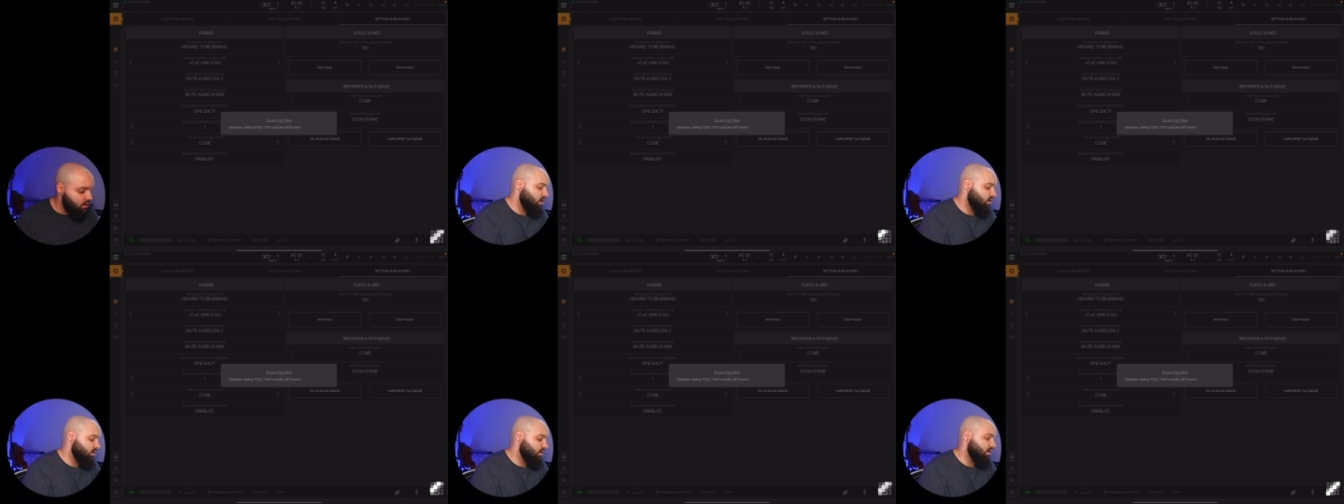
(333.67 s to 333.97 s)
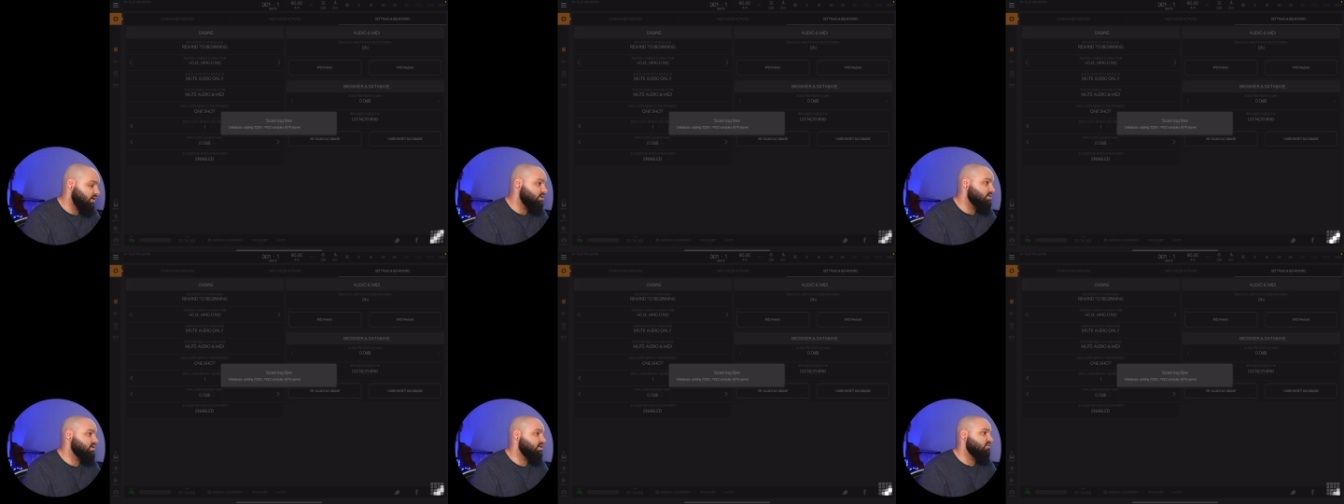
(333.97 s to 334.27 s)

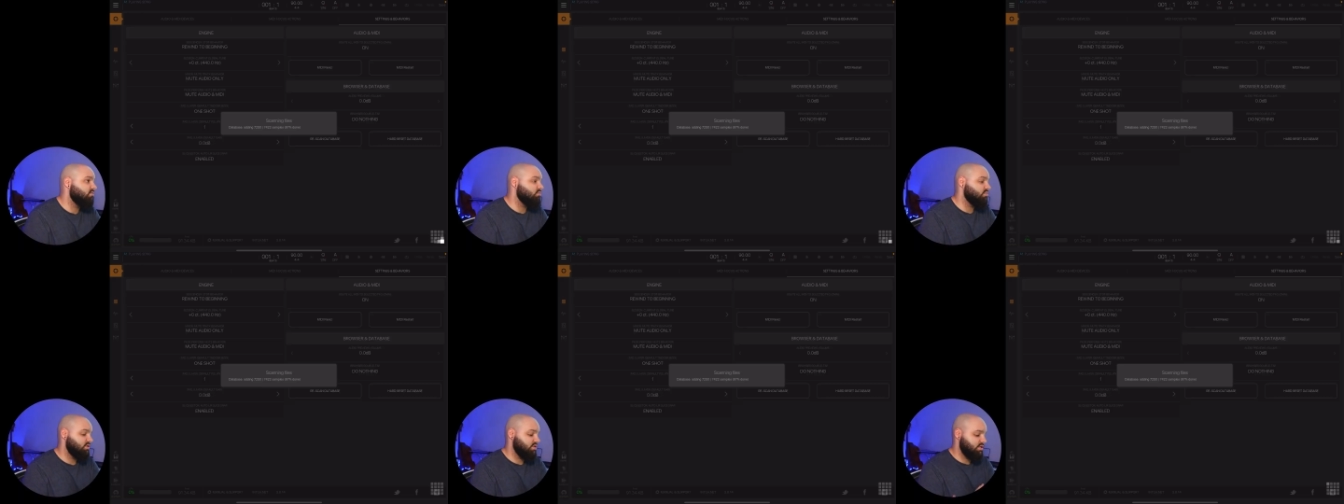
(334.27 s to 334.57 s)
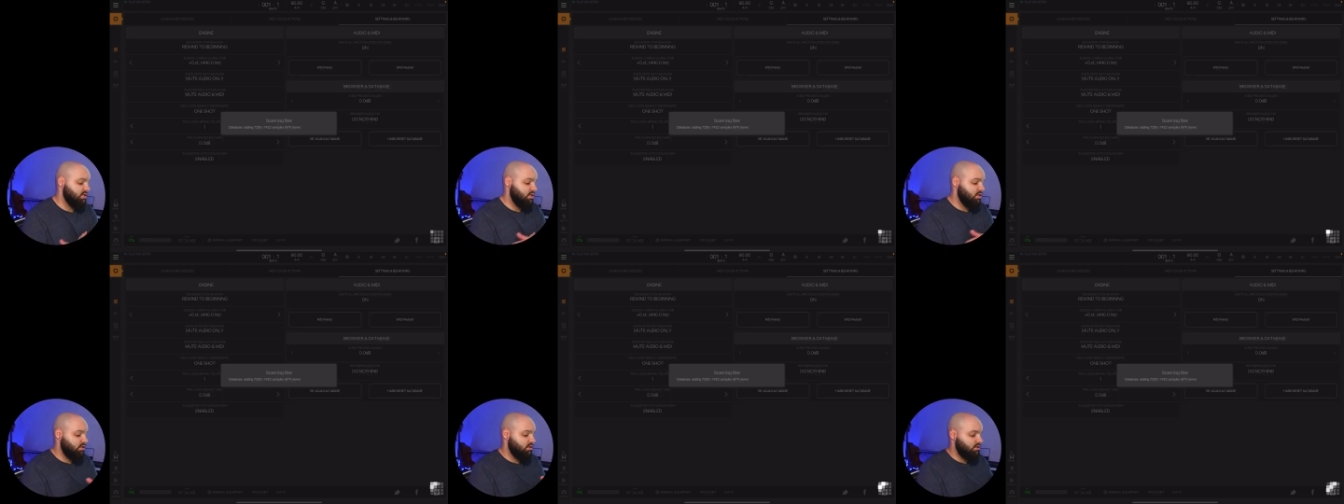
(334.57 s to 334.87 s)

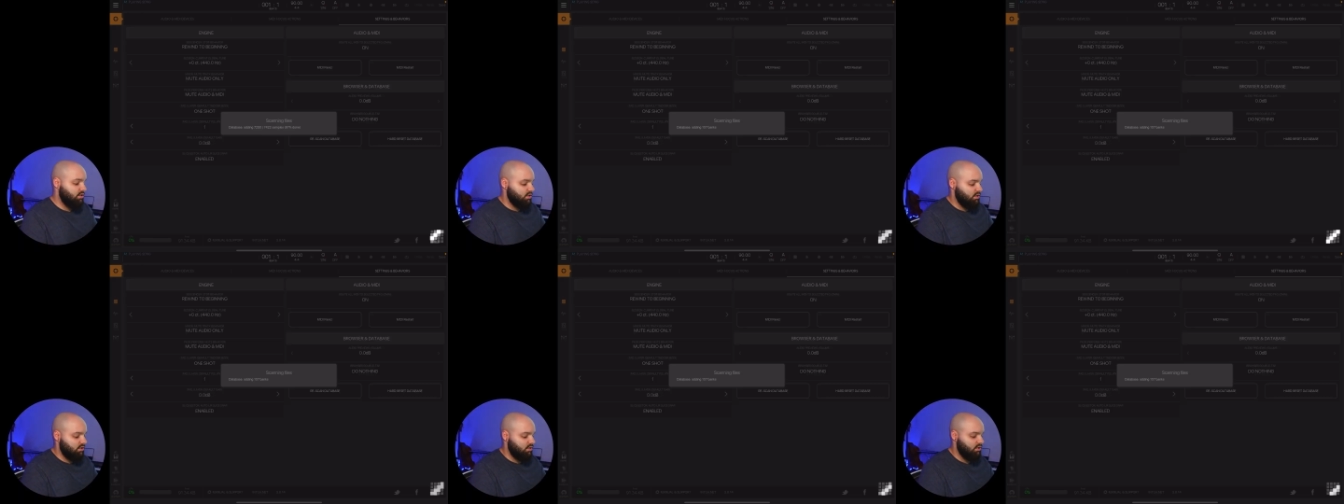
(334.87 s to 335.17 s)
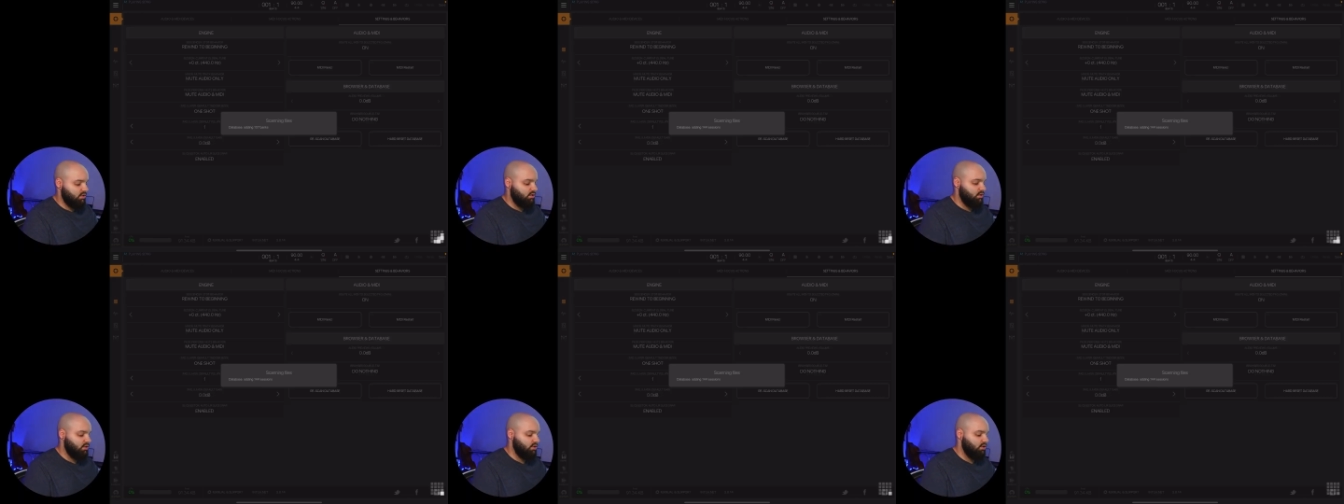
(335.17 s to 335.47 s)
97%.
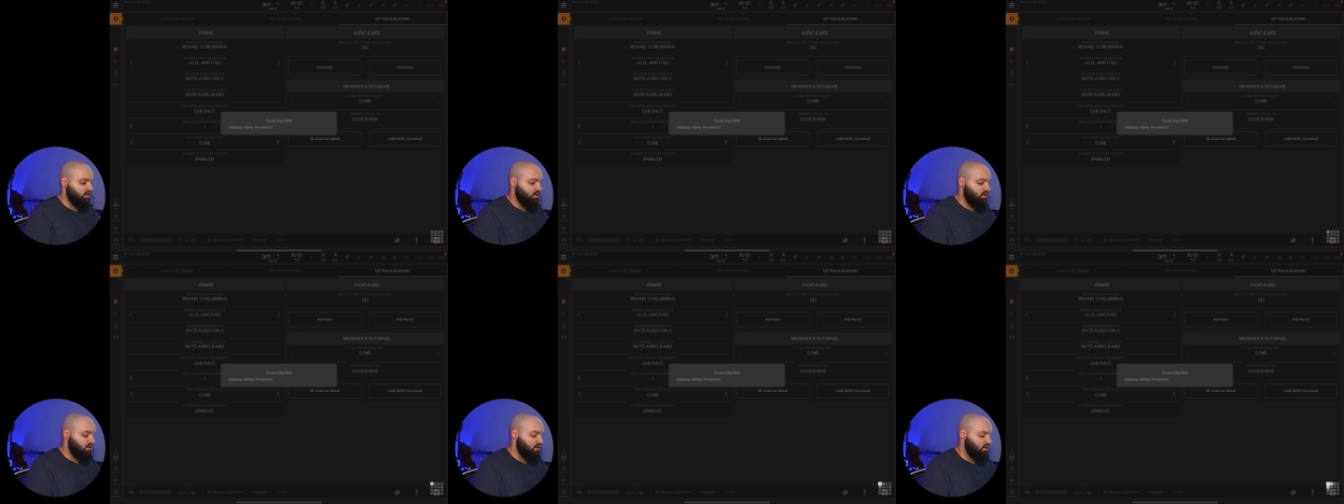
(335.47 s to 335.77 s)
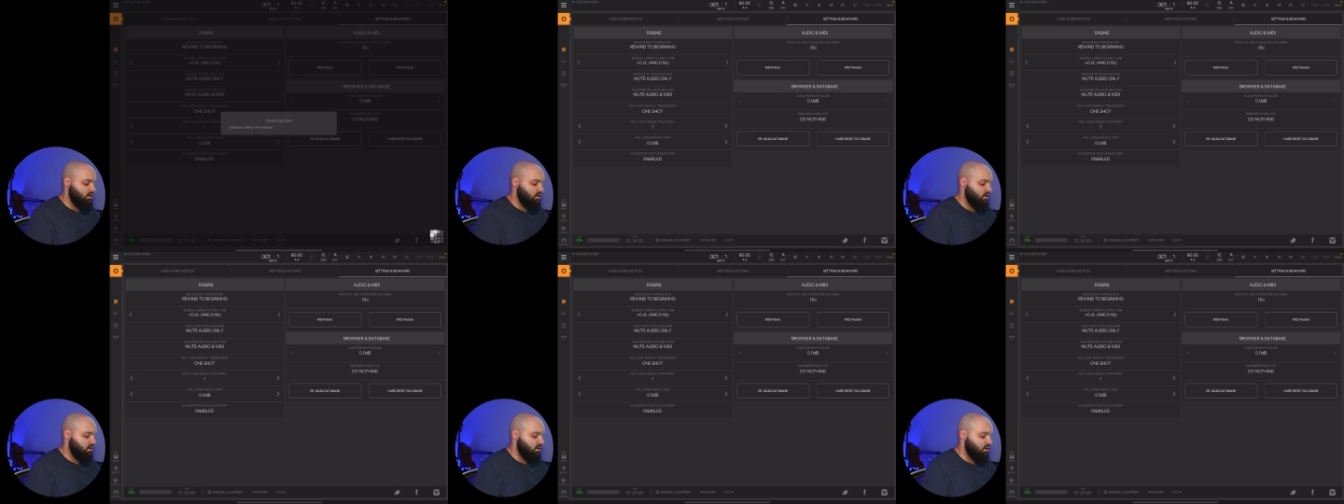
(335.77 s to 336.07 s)

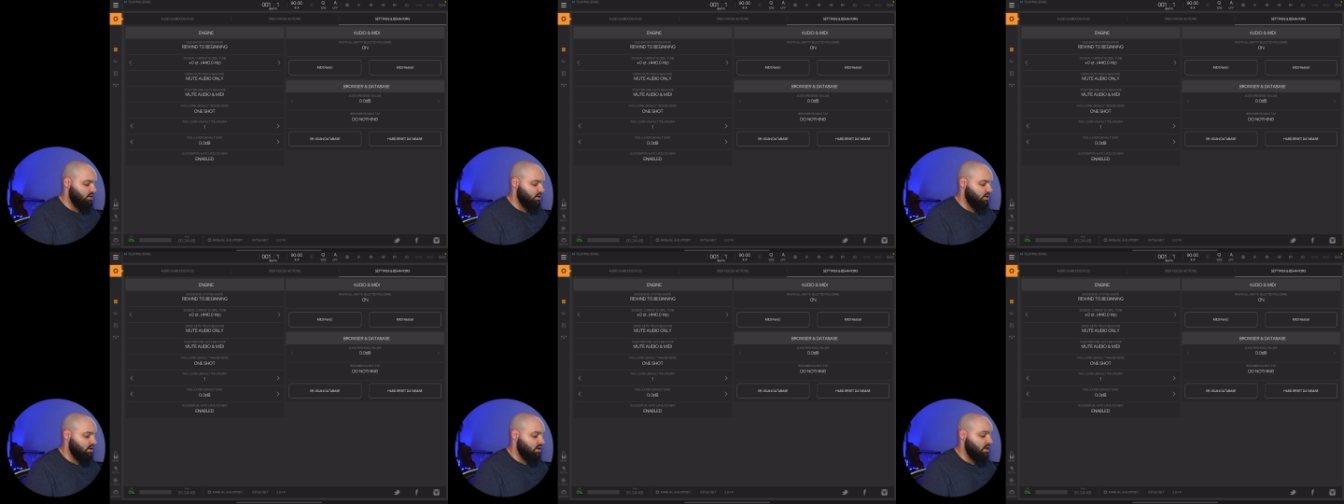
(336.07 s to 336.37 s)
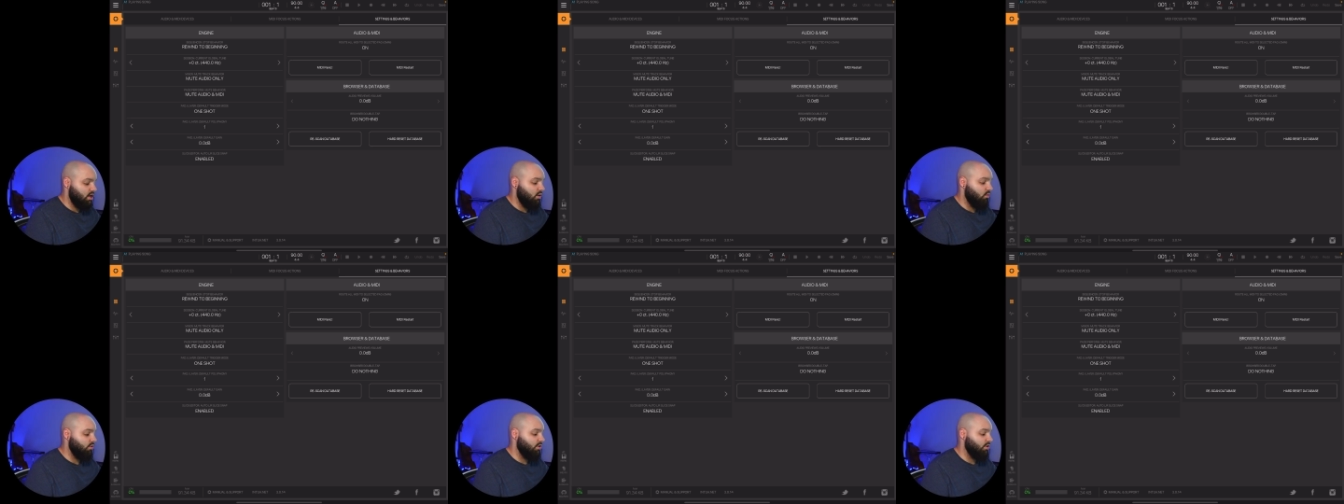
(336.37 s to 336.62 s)
And